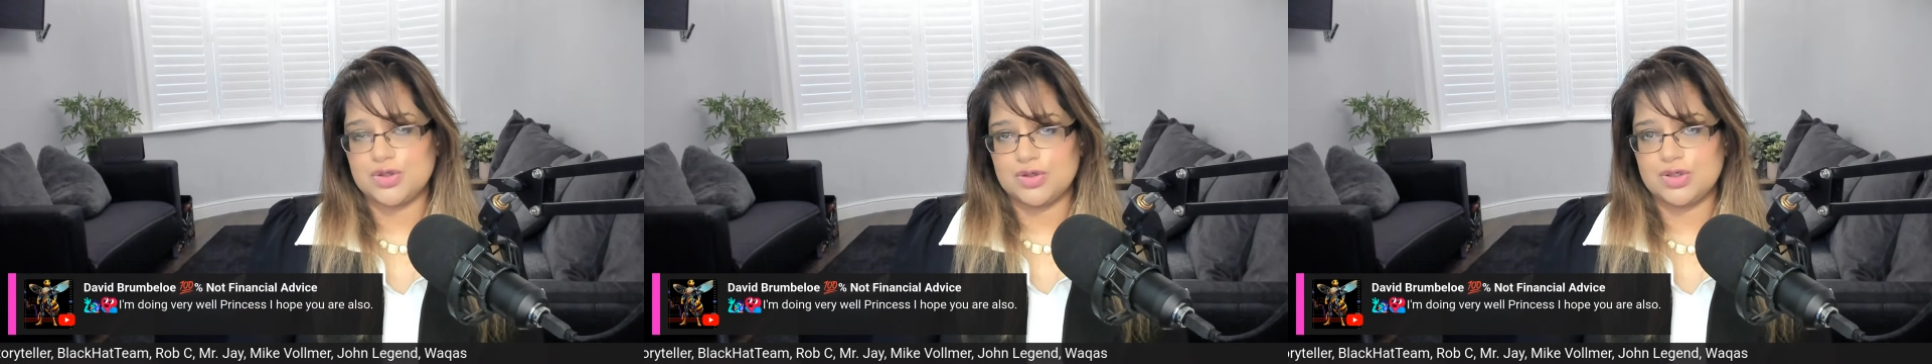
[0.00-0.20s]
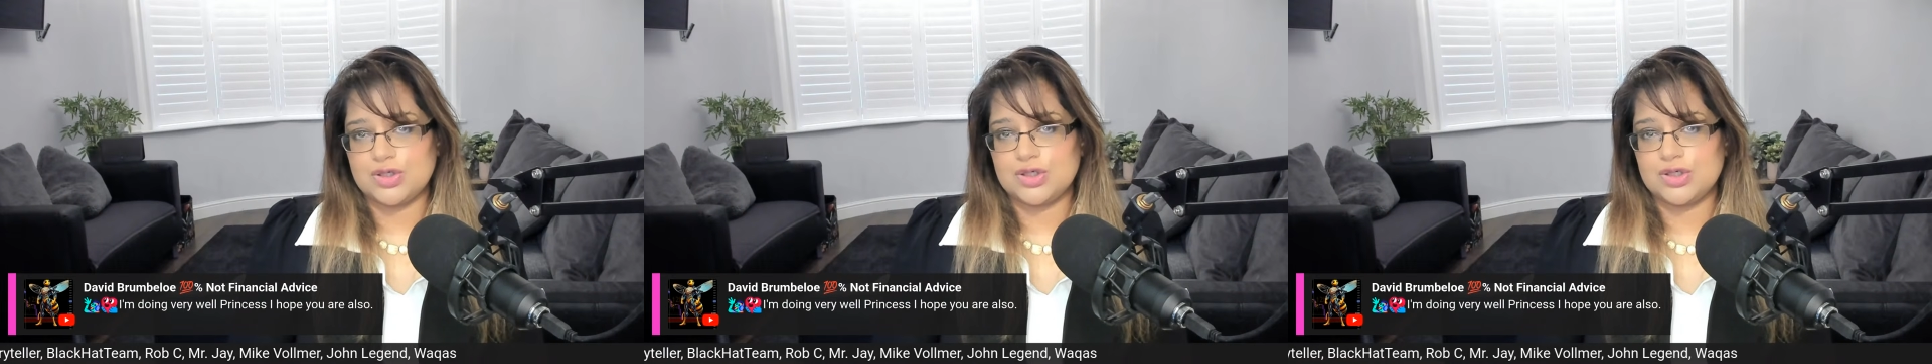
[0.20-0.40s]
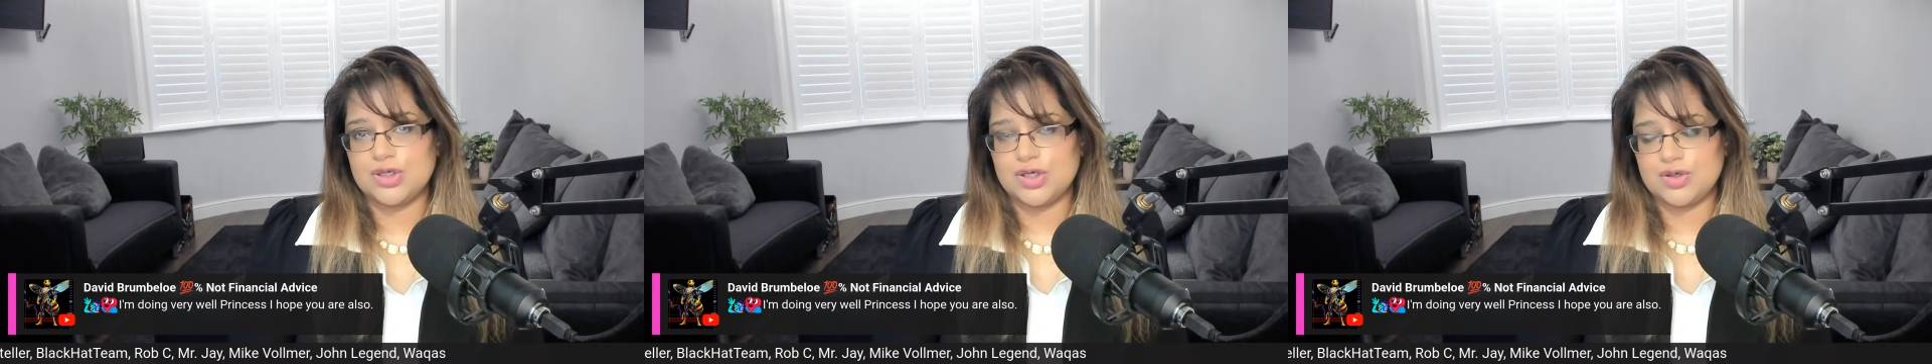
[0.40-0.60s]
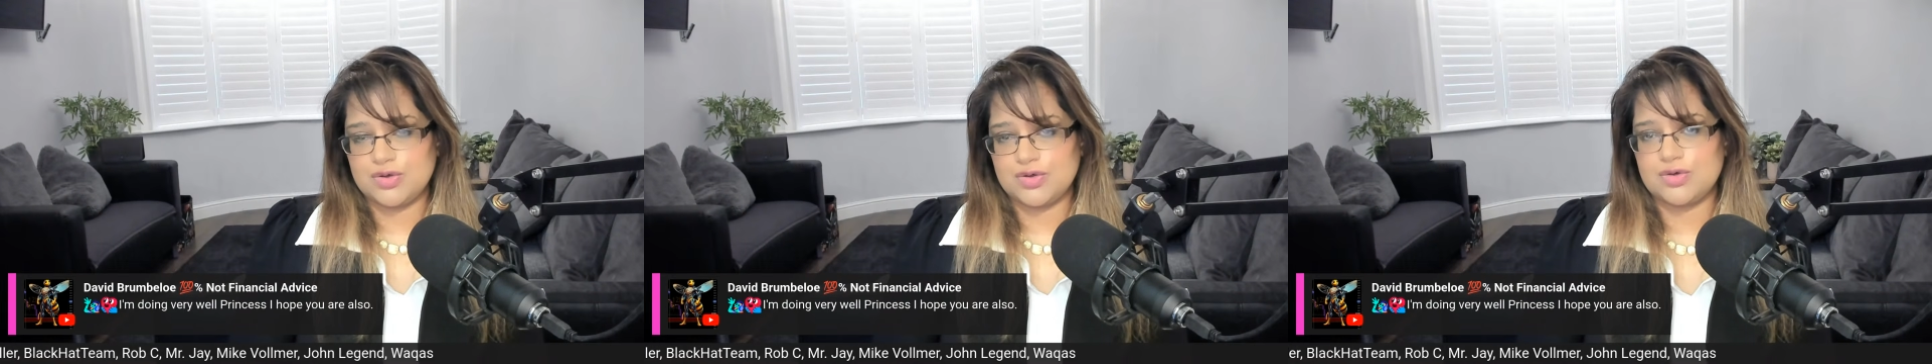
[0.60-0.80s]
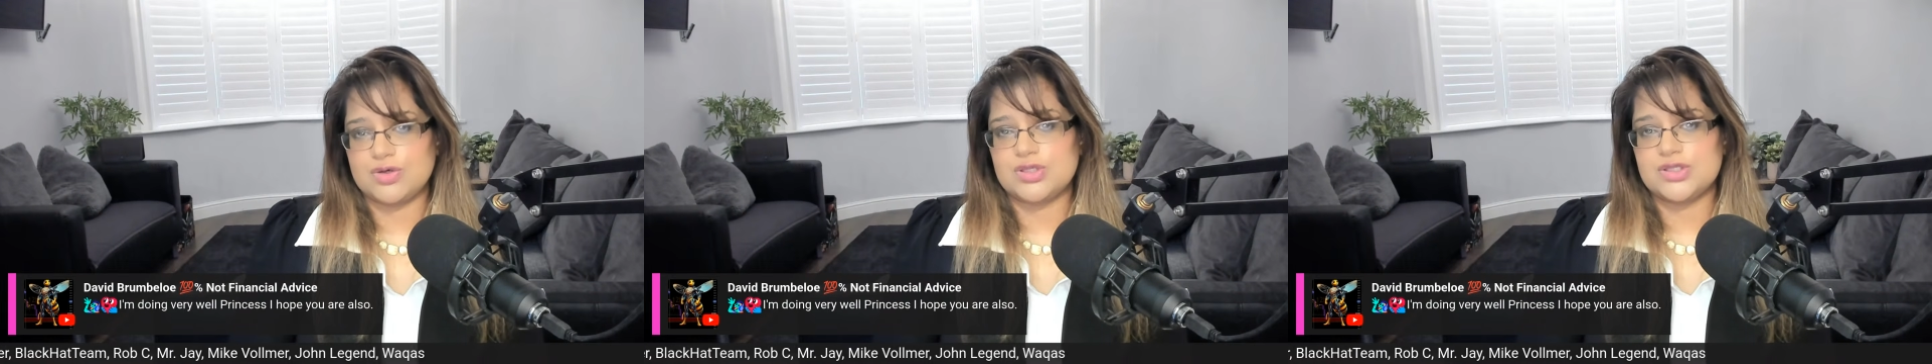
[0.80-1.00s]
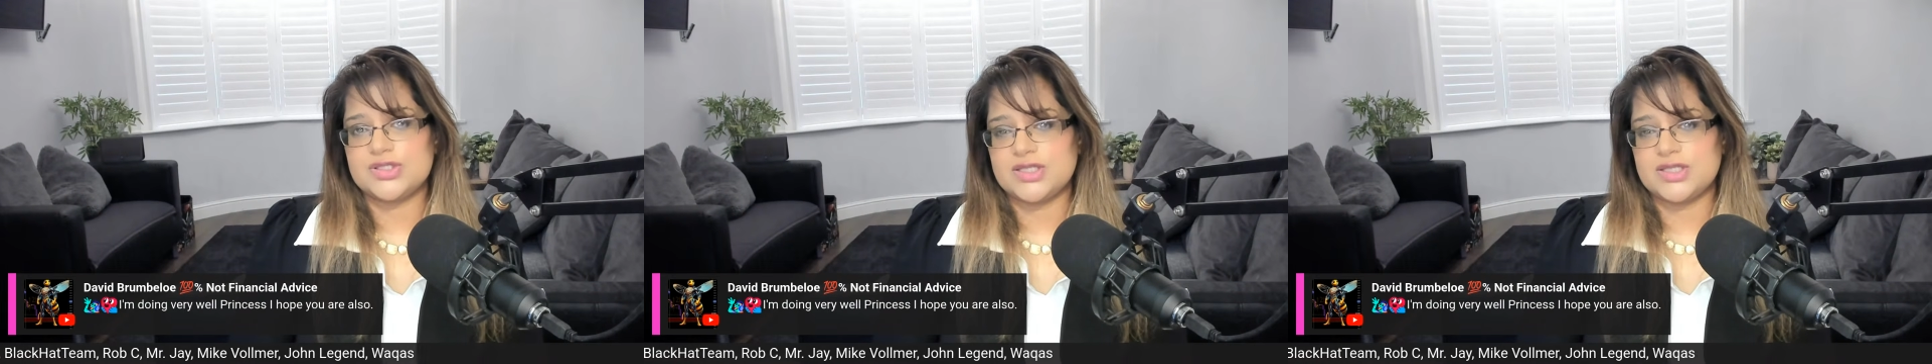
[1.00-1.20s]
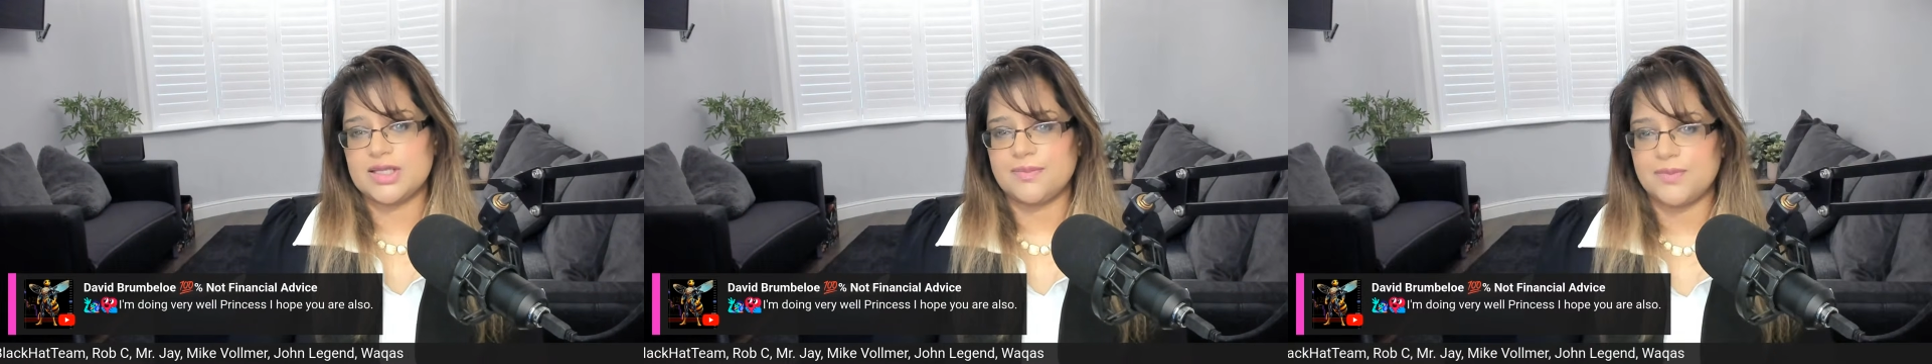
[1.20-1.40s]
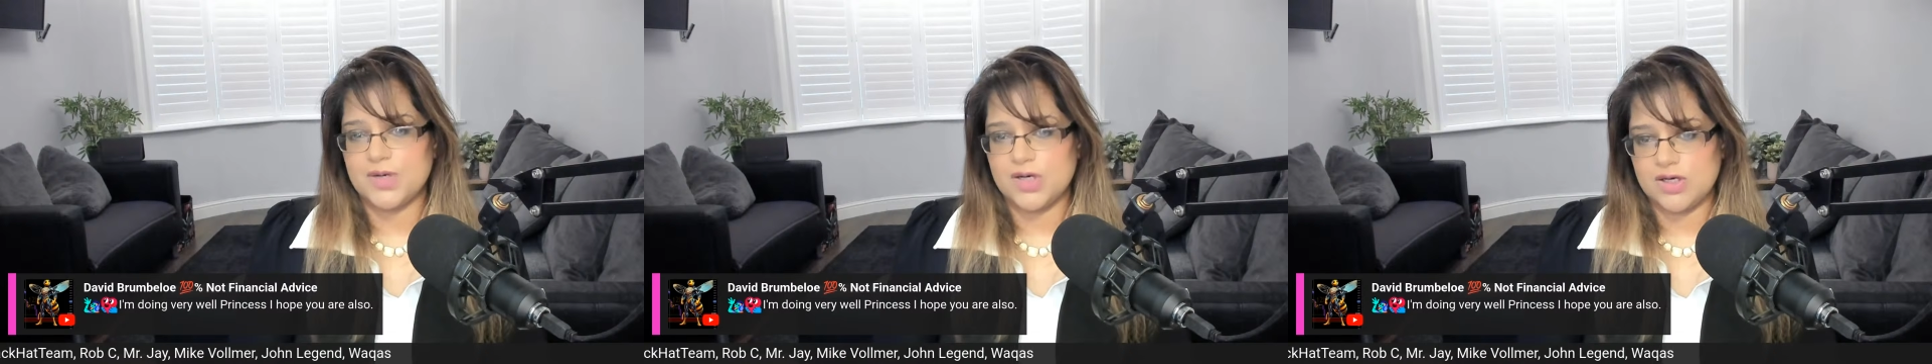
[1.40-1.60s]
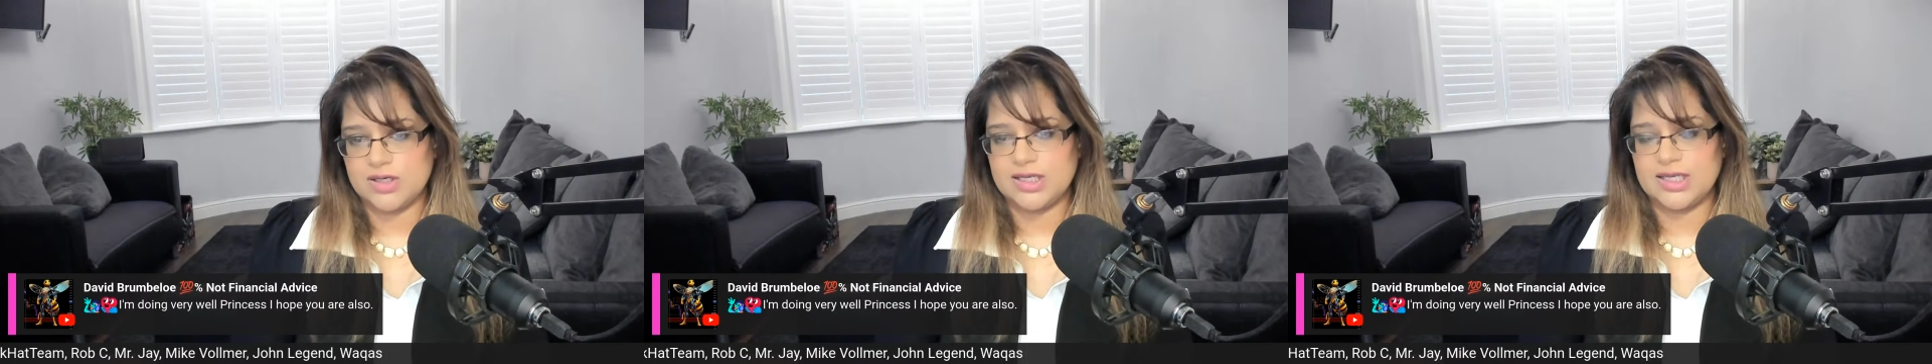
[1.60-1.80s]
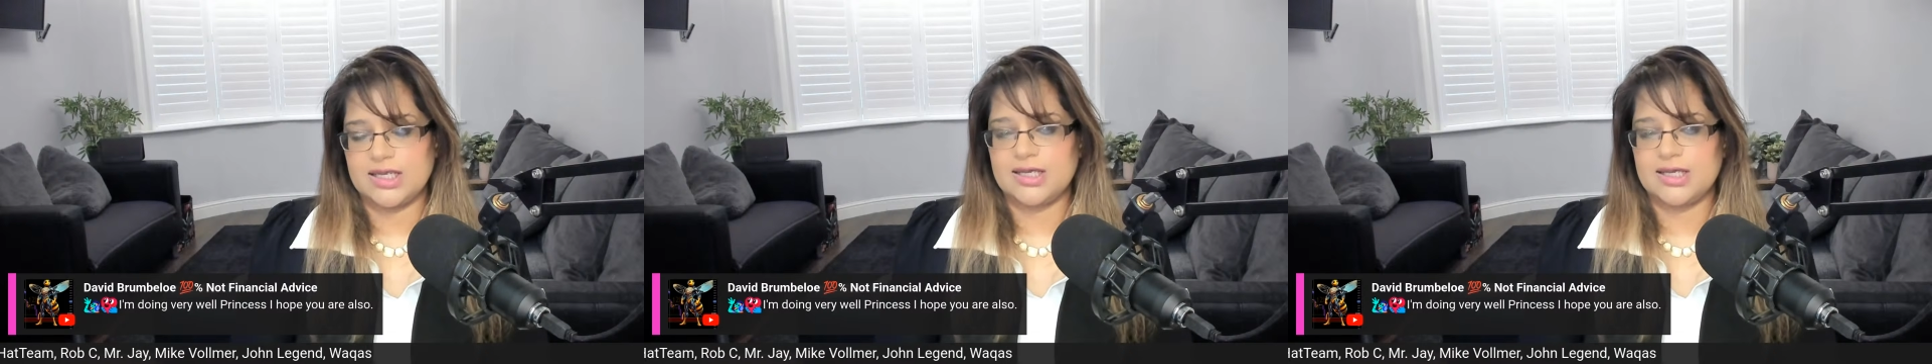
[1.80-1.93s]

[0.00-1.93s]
across the market.